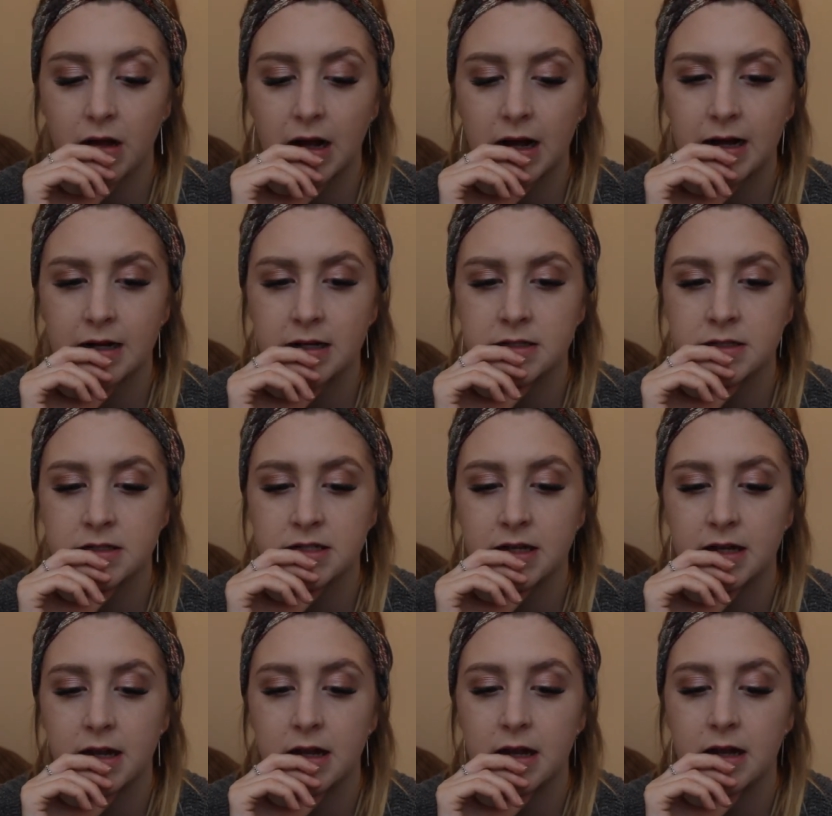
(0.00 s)
and
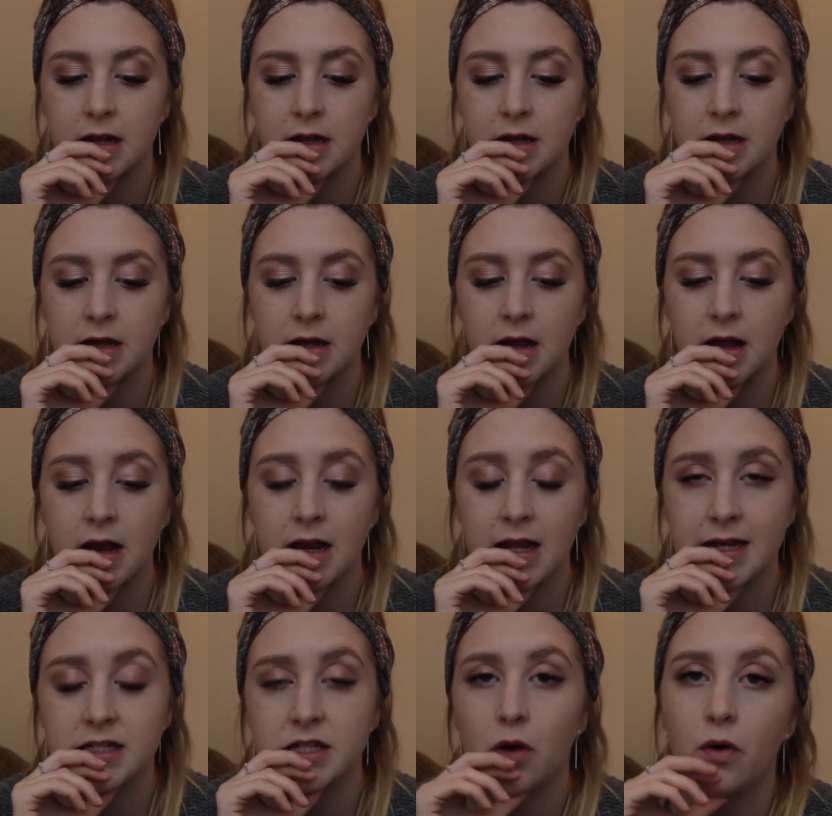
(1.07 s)

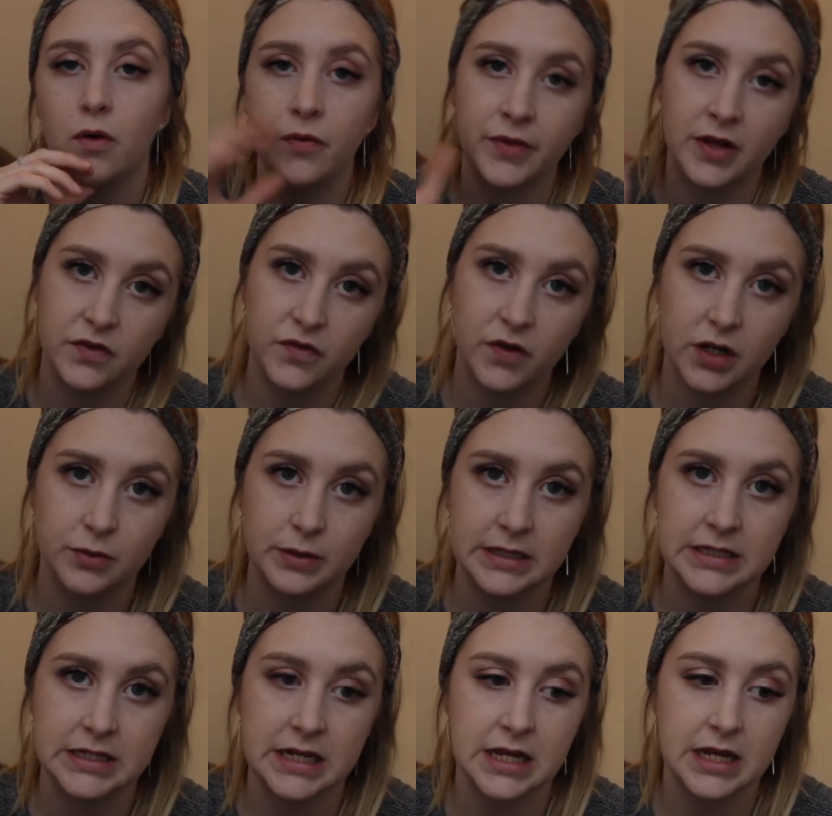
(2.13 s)
later on that following
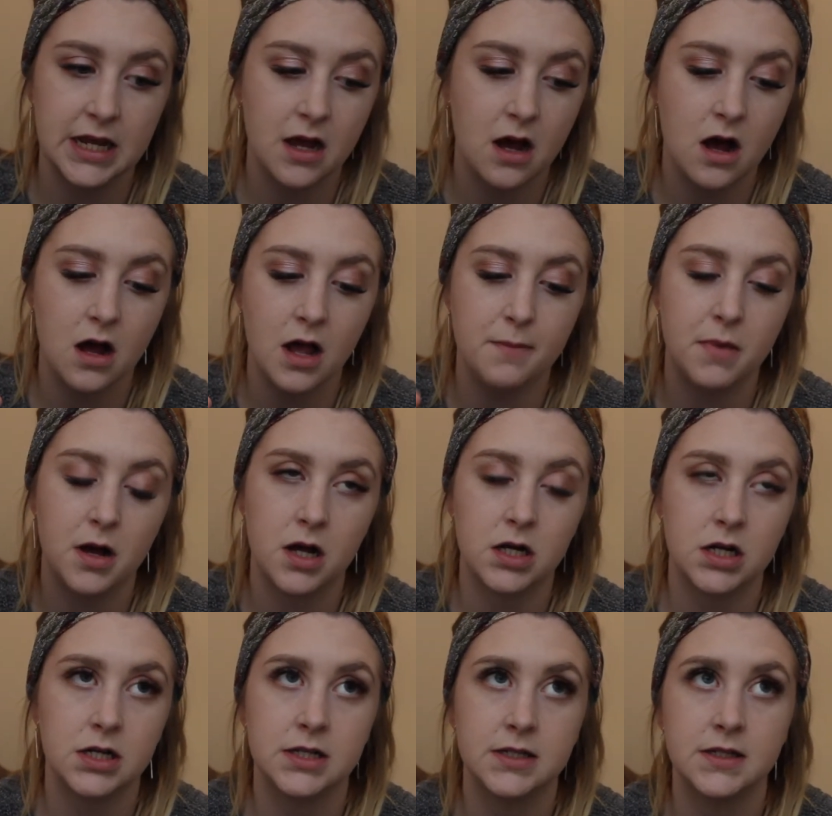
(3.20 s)
day I
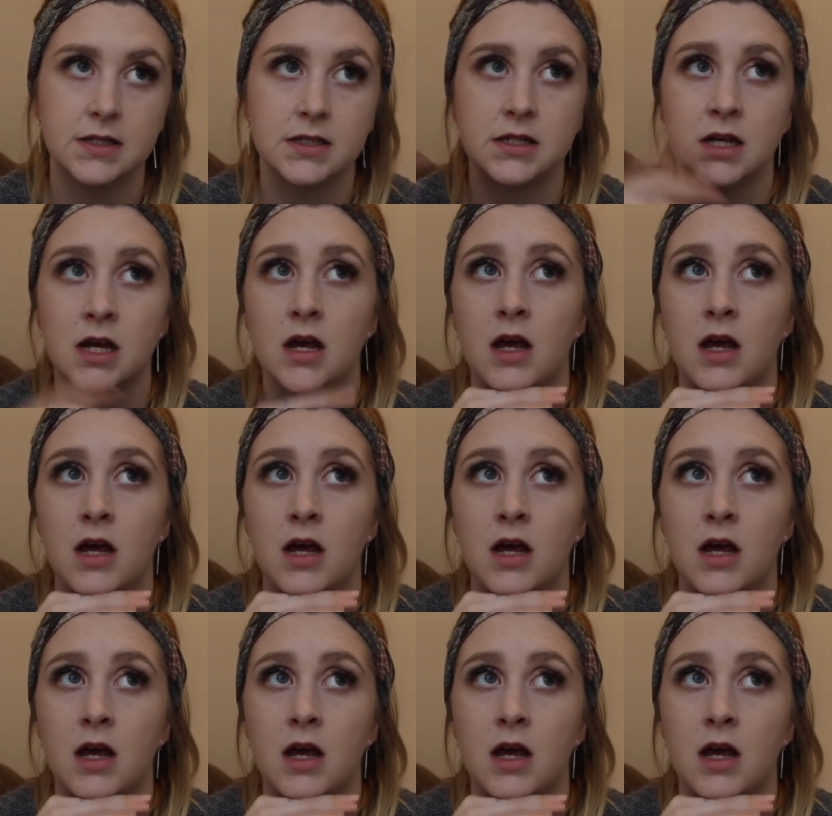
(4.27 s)
passed